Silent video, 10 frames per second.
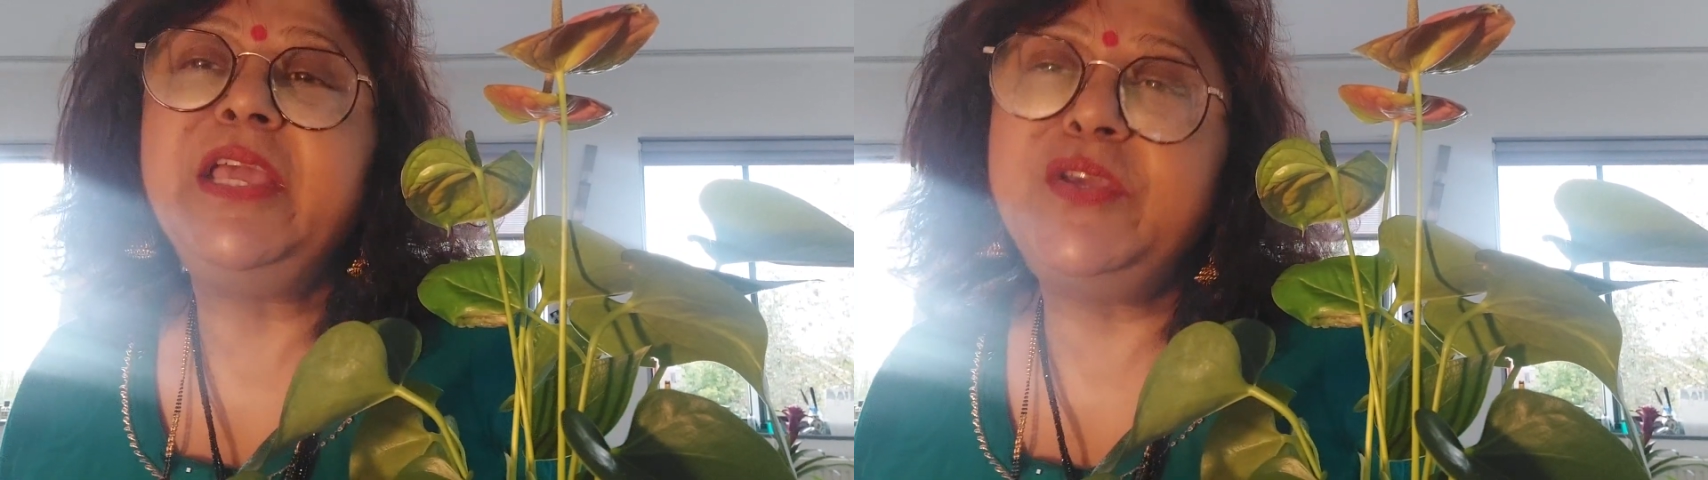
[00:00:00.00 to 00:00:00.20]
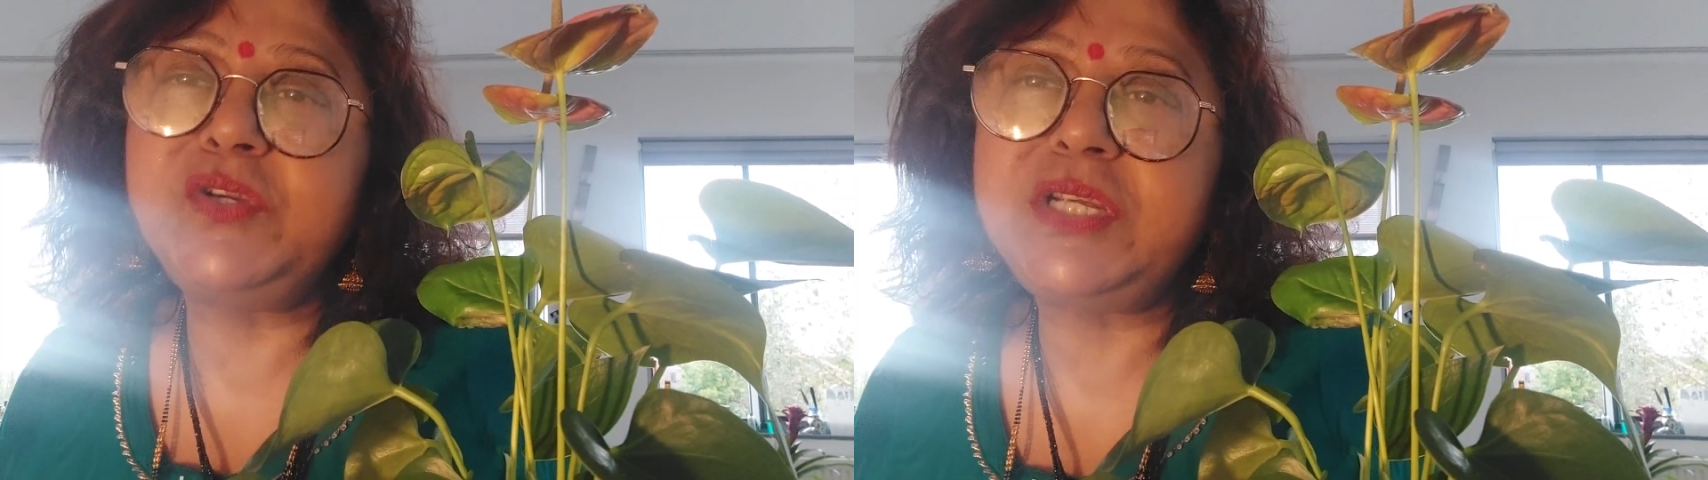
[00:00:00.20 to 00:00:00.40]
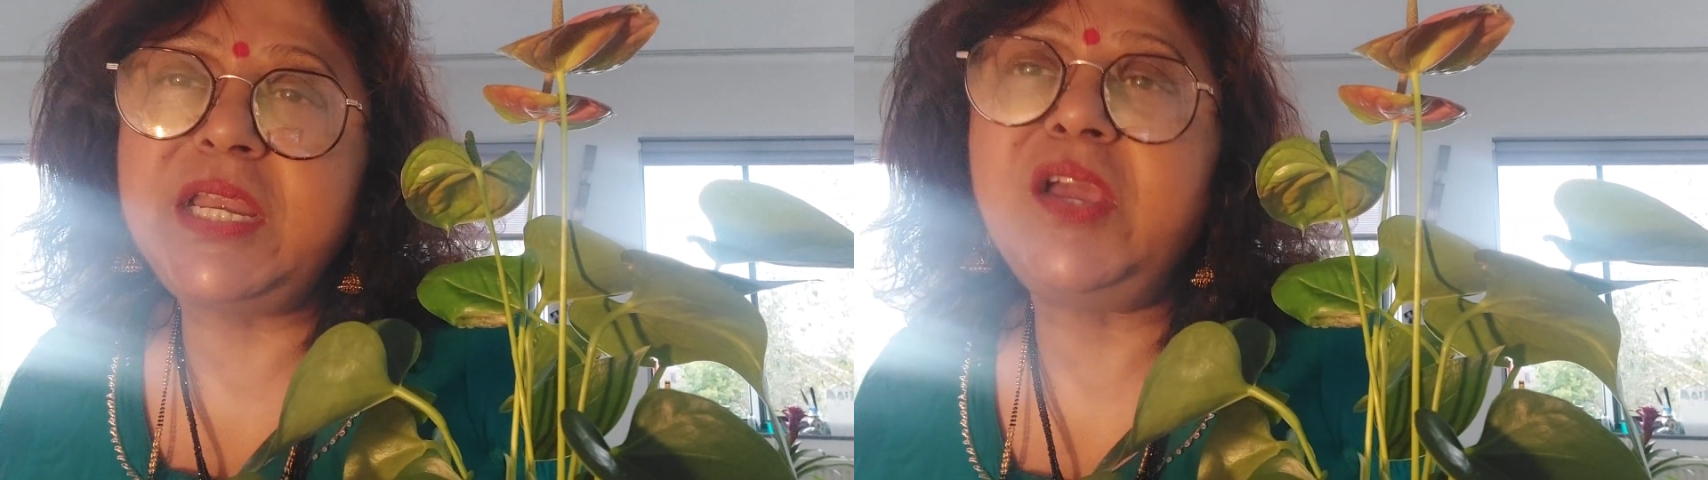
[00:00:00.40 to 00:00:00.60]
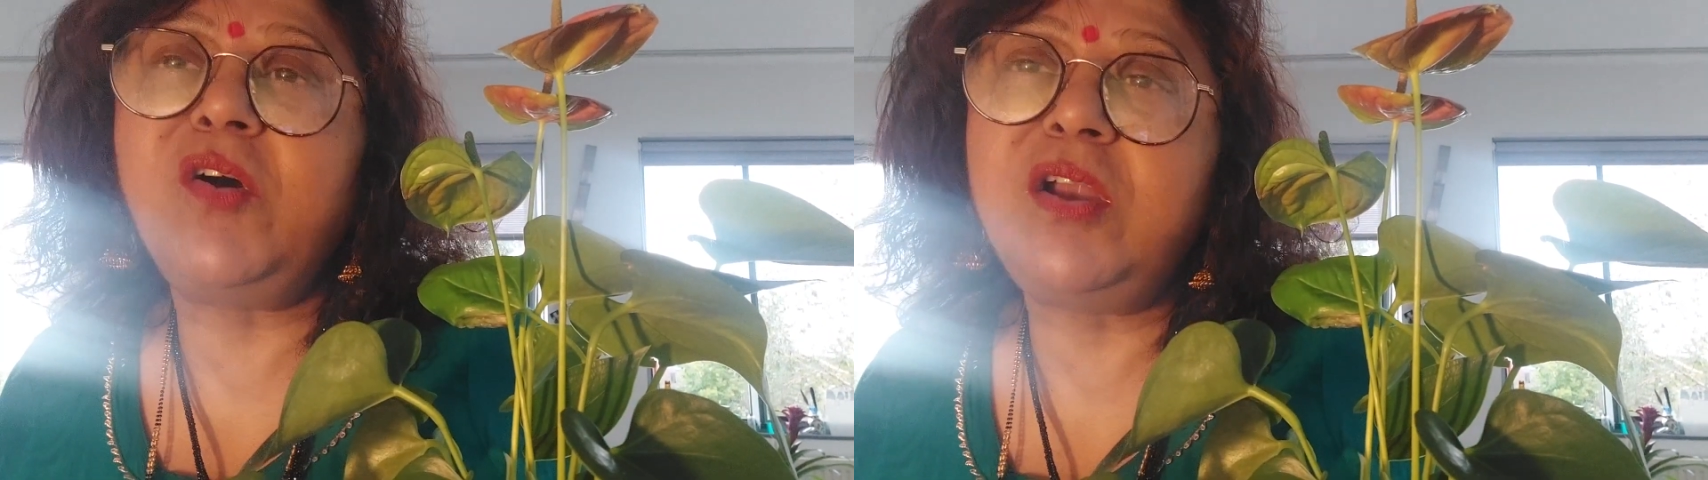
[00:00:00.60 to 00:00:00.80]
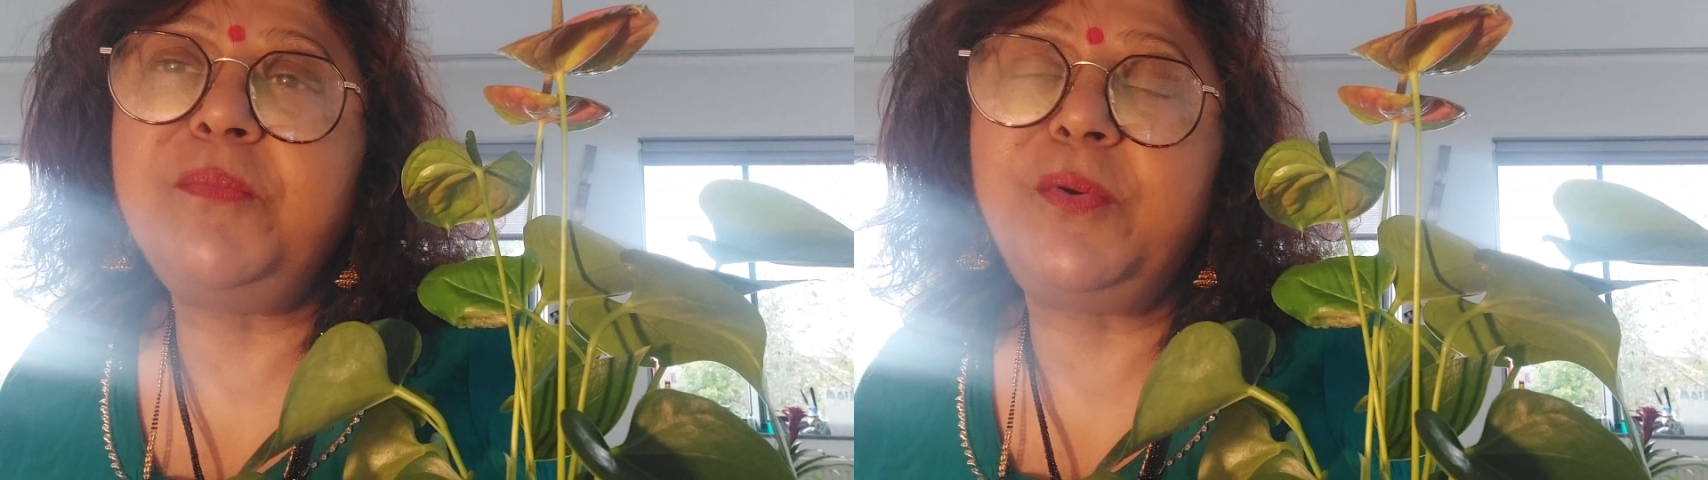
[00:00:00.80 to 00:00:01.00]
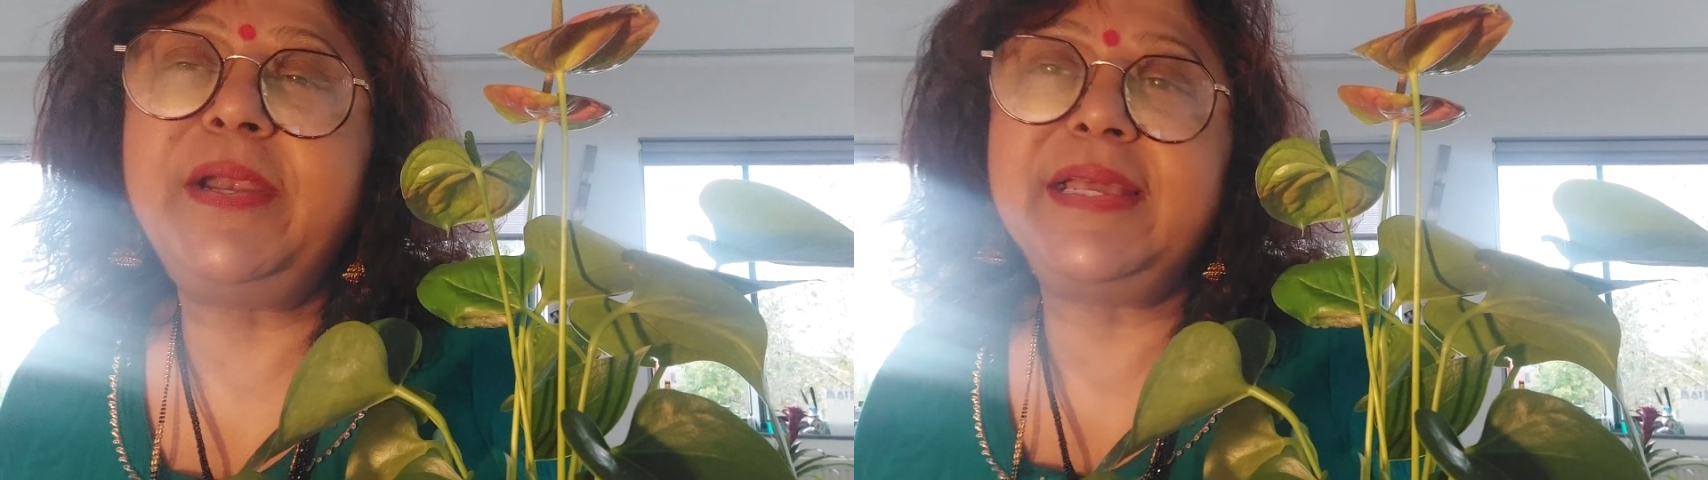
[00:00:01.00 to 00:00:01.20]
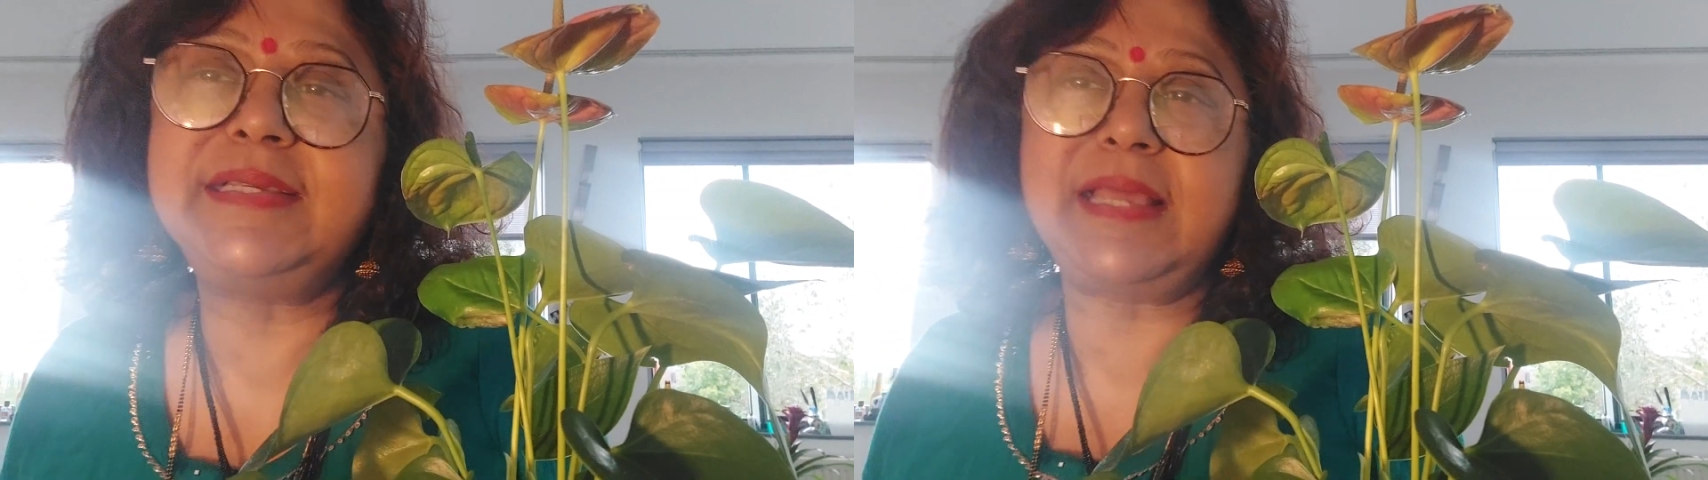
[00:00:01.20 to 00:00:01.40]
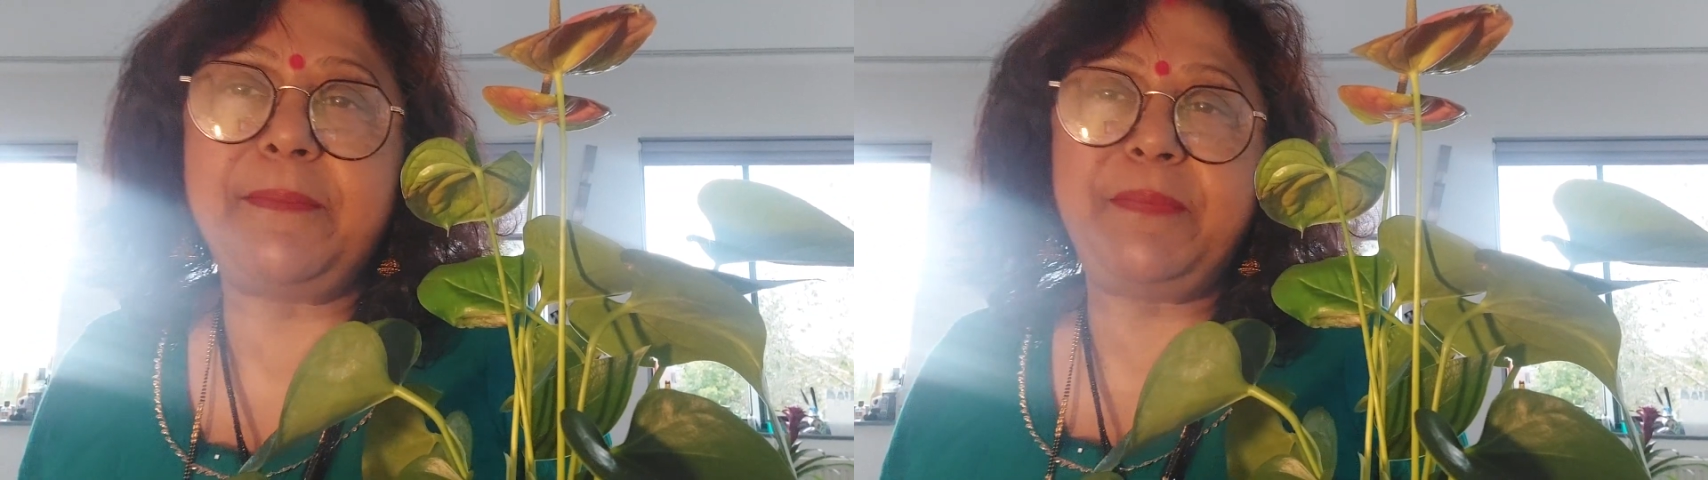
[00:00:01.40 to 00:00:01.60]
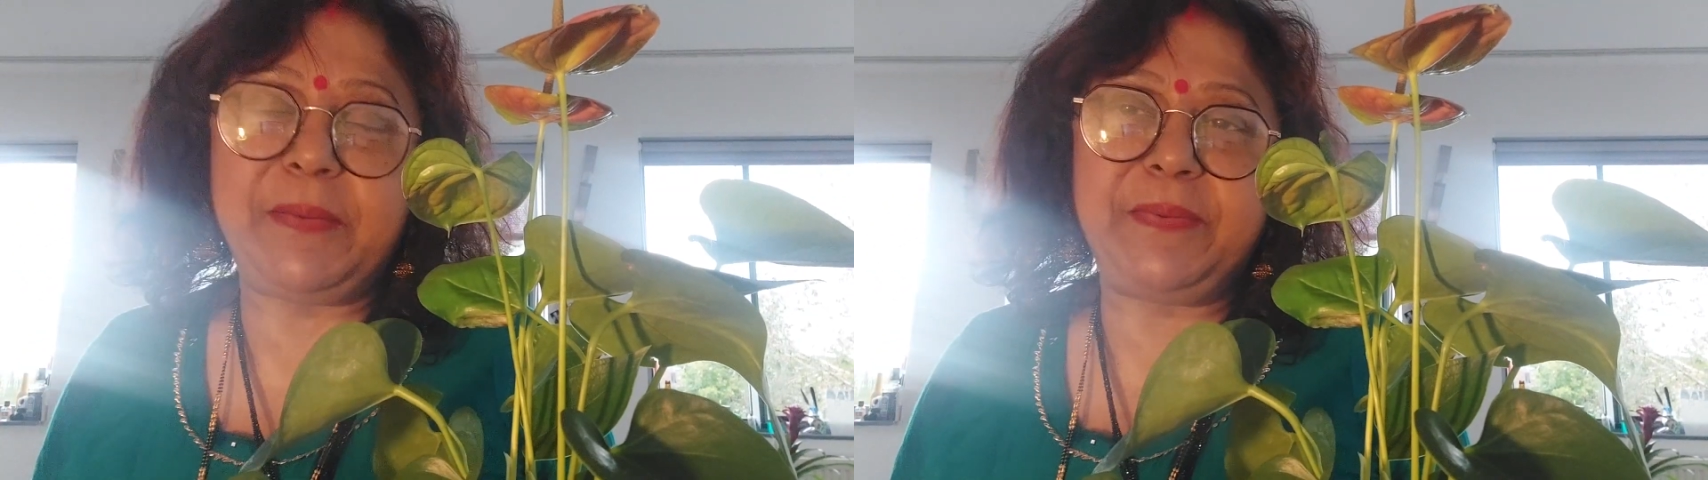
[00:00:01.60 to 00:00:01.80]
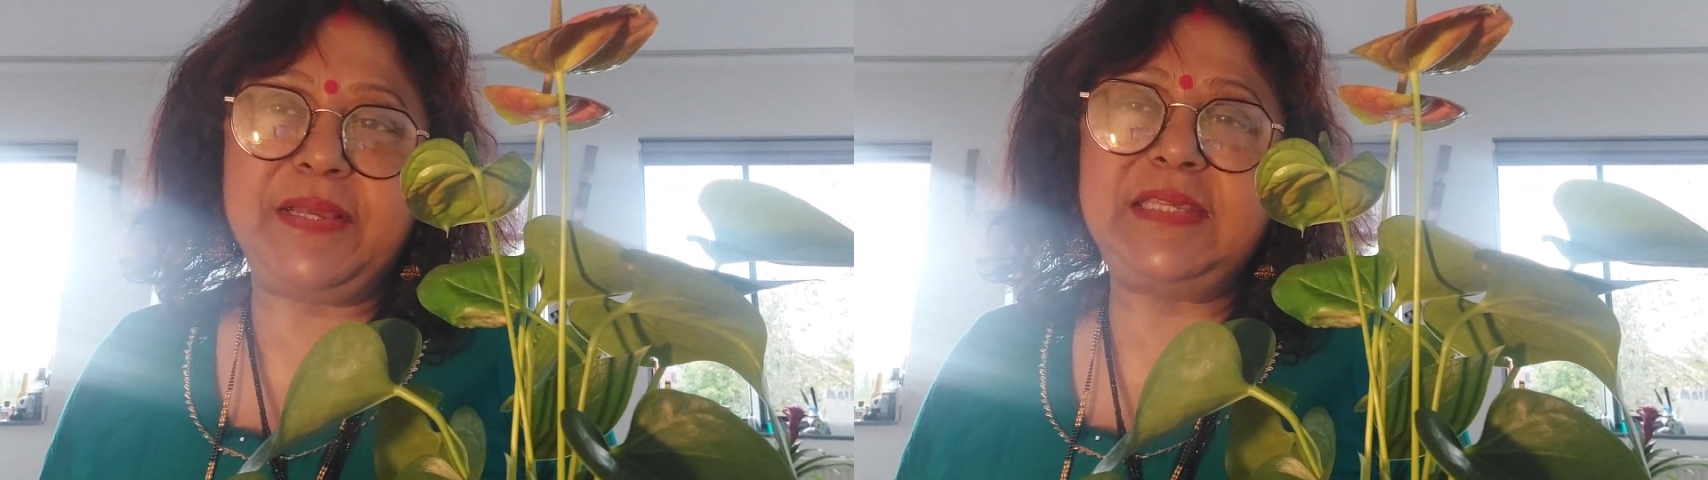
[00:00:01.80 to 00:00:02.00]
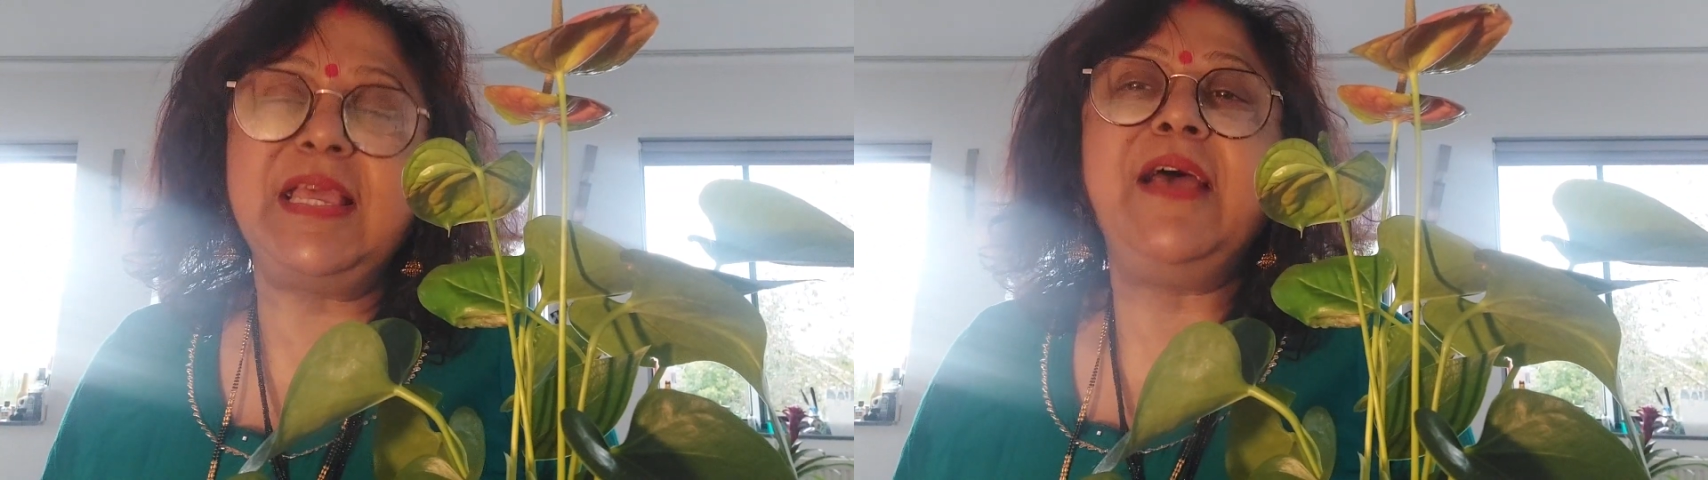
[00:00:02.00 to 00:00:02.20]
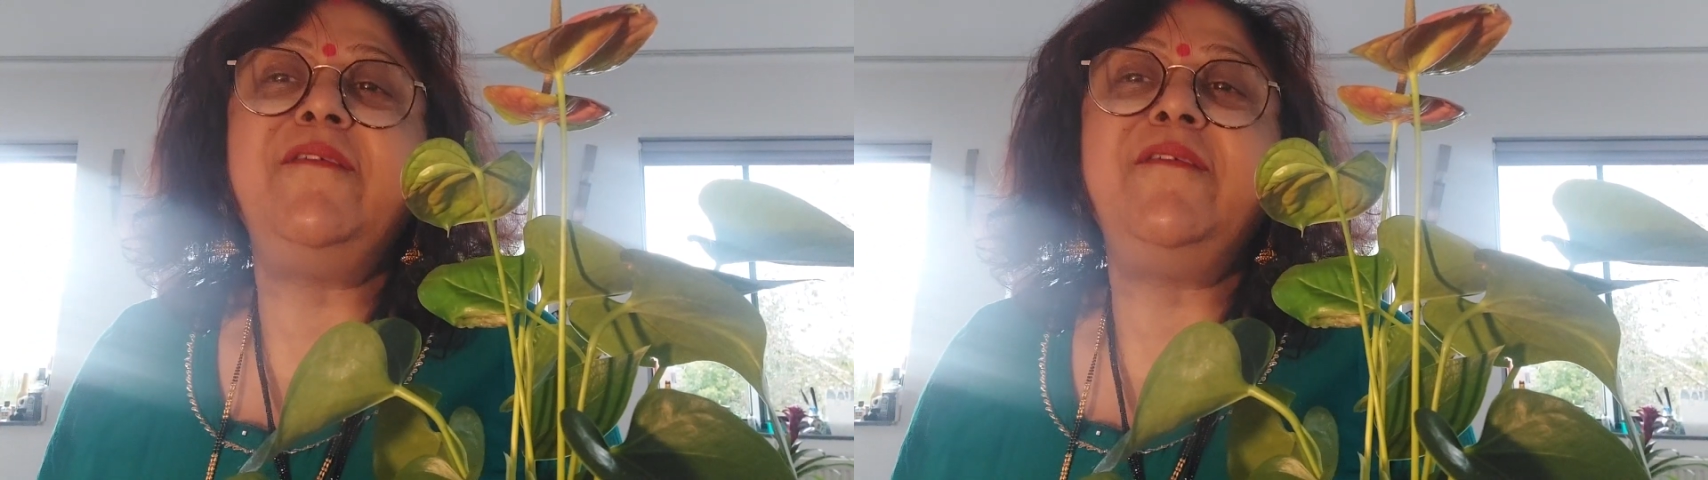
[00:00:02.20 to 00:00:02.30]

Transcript: Usually all board exam papers,